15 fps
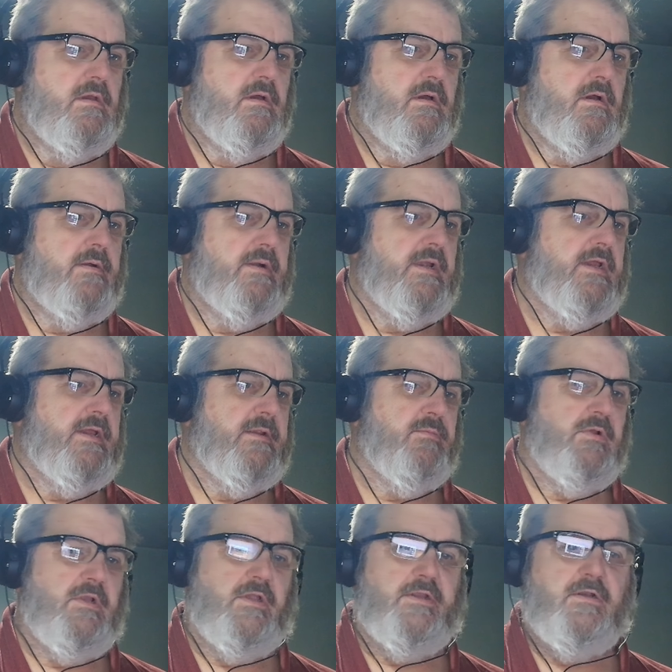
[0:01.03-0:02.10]
All right.
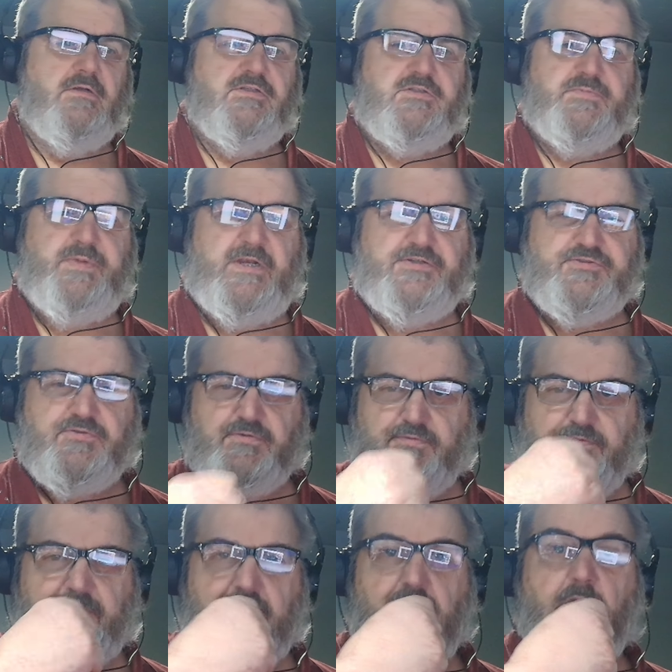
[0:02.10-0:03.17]
Well, under special
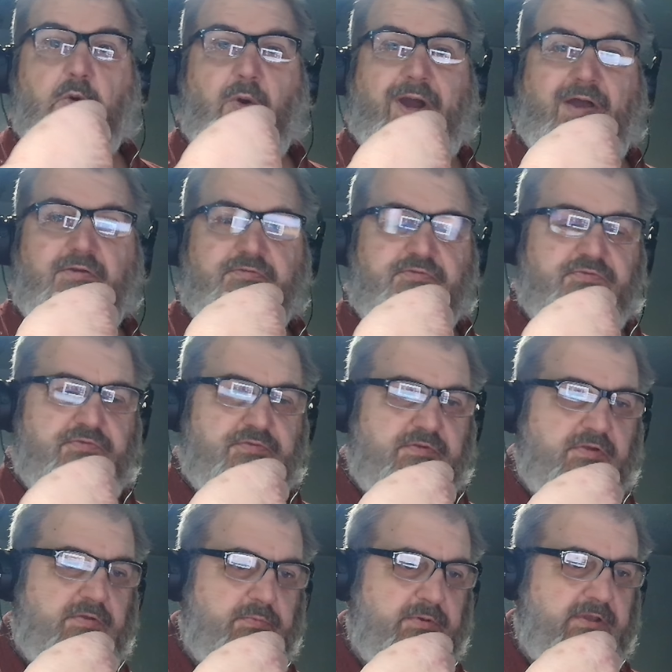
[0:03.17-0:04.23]

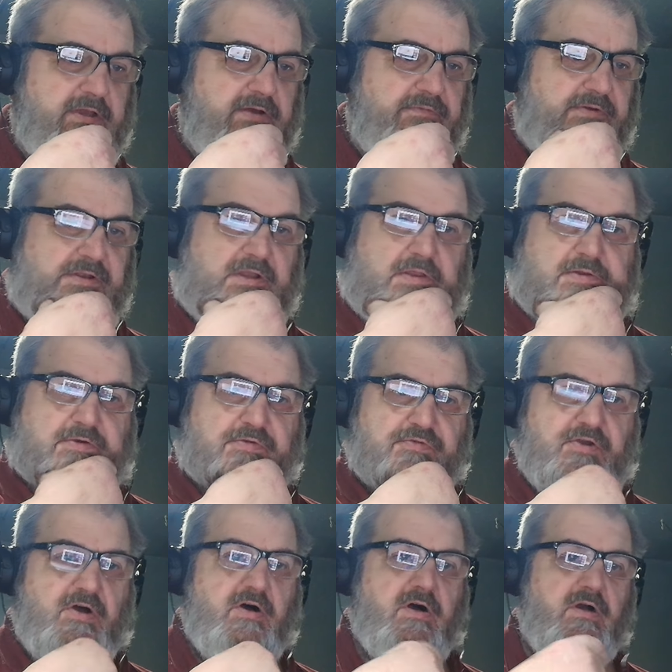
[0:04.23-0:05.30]
request, we have another
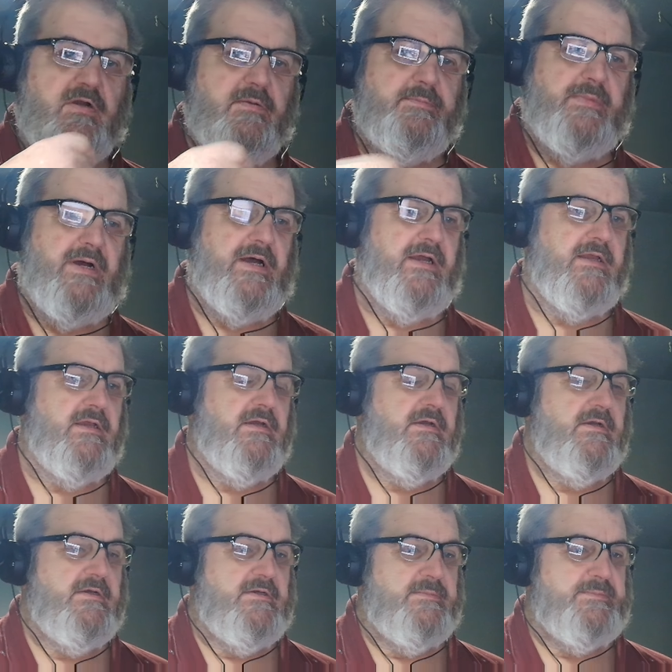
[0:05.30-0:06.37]
song by
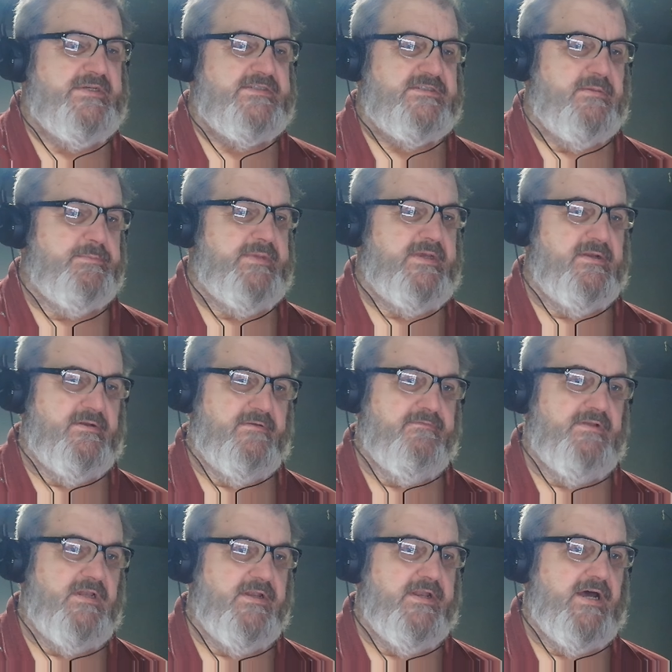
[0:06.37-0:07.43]
Miss Amira
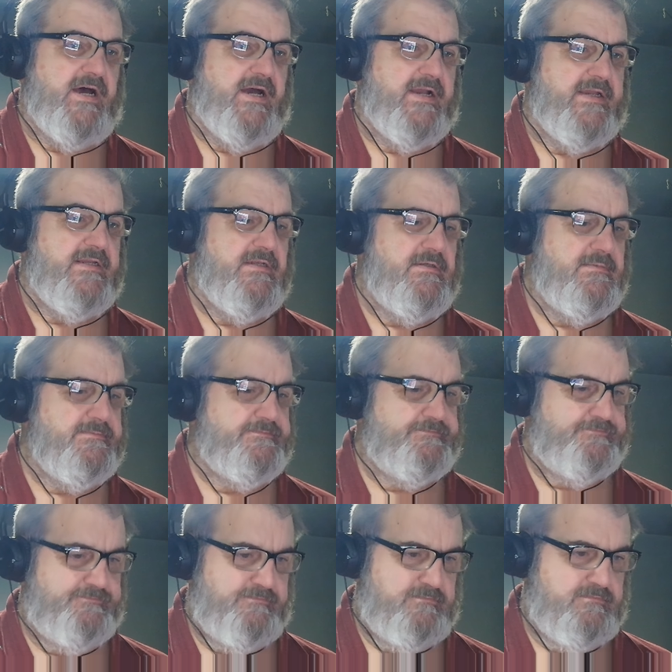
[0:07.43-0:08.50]
Willighagen.
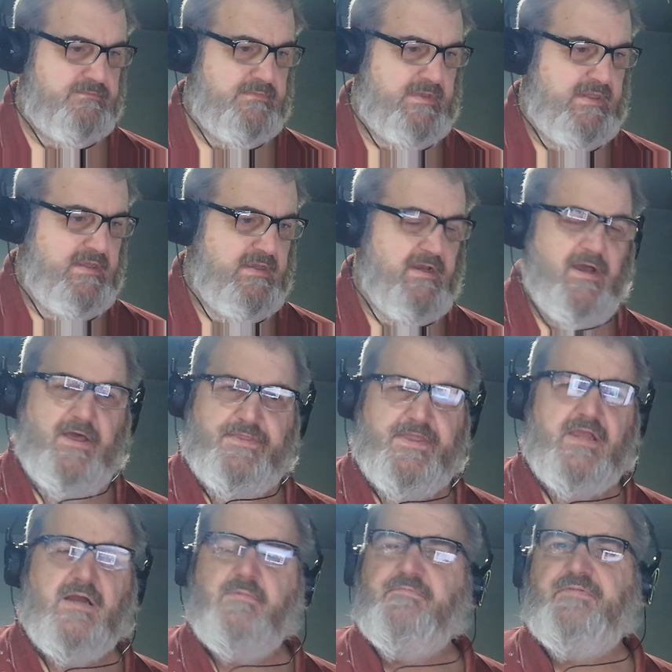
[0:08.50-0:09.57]
I
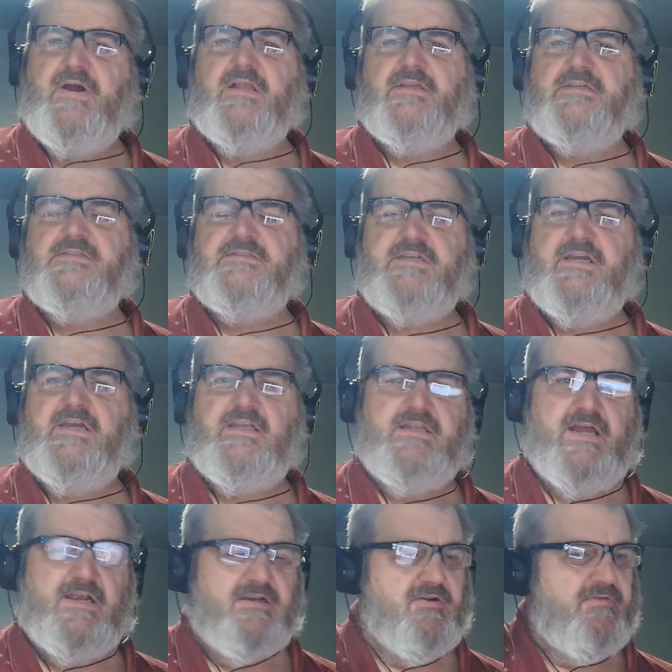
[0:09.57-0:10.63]
think I'm finally saying
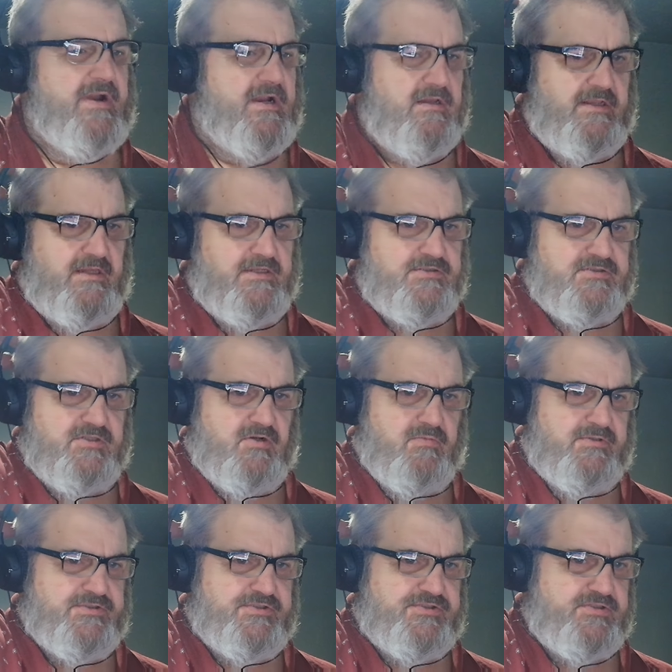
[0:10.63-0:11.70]
that correctly. At least no
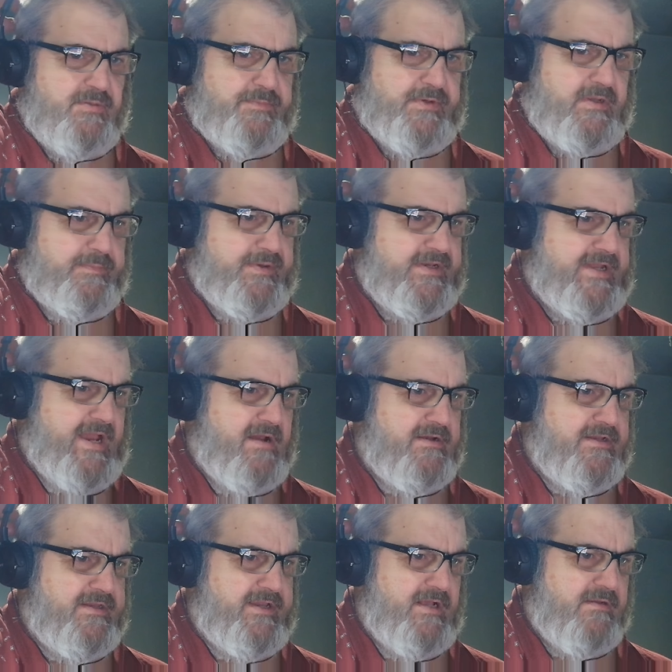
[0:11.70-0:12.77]
one's jumping up and down
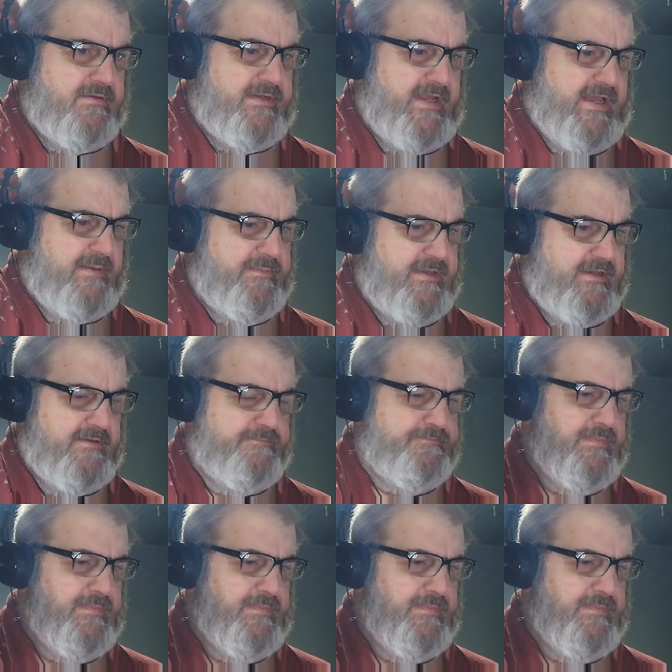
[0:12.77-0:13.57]
and yelling at me.